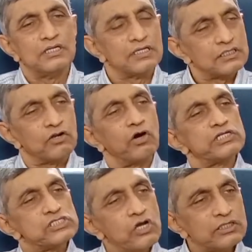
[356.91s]
either
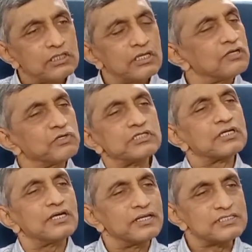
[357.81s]
horizontal or
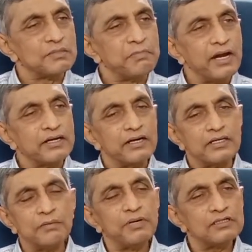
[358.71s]
vertical, is a bad
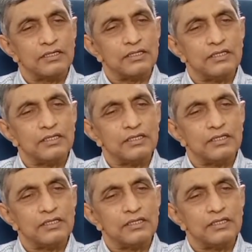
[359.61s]
idea, but